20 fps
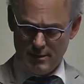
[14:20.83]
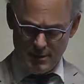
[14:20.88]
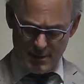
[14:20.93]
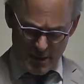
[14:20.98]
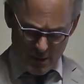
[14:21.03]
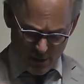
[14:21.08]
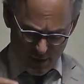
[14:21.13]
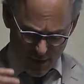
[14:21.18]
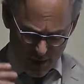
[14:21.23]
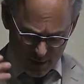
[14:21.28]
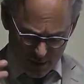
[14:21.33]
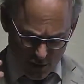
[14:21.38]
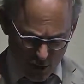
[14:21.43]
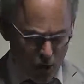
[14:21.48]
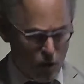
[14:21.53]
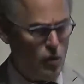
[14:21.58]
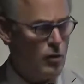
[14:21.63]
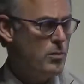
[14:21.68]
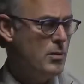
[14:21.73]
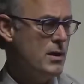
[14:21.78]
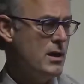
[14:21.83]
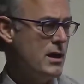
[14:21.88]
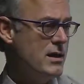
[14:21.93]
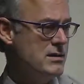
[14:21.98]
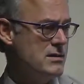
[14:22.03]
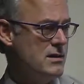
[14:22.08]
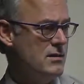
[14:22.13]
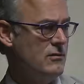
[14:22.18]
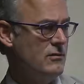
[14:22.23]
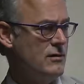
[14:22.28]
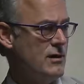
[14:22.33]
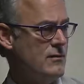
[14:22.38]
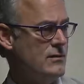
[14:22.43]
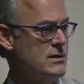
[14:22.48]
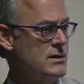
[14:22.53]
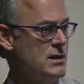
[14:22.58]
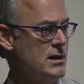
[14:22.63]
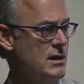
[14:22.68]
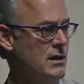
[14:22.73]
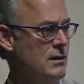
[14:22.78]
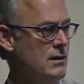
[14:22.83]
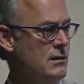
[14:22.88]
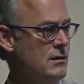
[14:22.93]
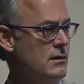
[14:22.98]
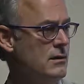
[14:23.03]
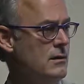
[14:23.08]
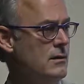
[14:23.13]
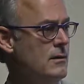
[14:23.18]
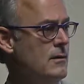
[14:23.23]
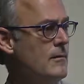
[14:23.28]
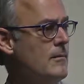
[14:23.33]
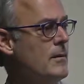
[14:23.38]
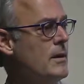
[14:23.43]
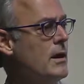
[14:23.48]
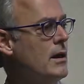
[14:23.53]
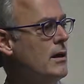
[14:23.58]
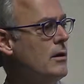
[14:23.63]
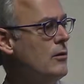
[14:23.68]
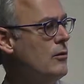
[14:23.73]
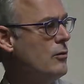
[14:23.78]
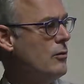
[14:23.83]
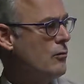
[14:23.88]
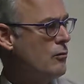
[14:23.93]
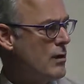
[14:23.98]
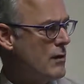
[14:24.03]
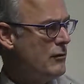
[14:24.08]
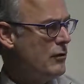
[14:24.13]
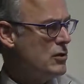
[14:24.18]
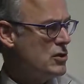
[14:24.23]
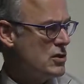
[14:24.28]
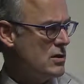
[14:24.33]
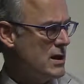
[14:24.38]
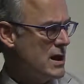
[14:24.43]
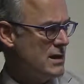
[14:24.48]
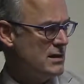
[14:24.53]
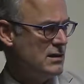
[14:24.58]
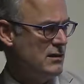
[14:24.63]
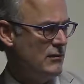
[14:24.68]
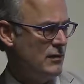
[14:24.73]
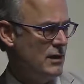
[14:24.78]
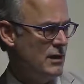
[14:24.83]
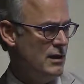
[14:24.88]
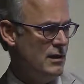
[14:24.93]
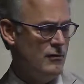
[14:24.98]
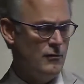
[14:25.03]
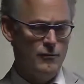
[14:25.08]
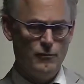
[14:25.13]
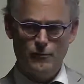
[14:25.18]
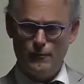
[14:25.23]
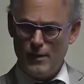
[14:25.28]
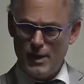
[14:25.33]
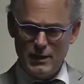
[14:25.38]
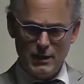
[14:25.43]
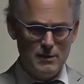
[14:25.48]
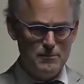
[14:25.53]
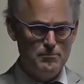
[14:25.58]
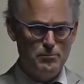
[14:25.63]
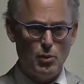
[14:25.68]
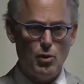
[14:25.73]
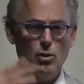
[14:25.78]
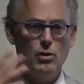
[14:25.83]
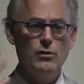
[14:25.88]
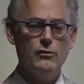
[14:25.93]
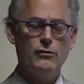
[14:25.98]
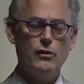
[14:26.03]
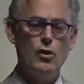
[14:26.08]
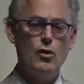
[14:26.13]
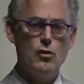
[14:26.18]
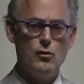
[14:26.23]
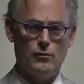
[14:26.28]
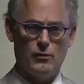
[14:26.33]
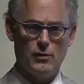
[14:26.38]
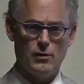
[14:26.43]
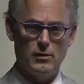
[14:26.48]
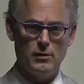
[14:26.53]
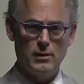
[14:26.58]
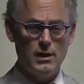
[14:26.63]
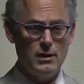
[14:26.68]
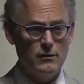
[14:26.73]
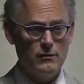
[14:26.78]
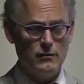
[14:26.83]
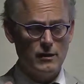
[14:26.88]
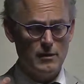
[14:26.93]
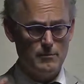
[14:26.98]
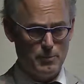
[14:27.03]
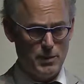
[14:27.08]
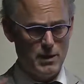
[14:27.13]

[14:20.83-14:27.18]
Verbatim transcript: Now, in October 1917, uh, the revolutionary activity finally boils over in St.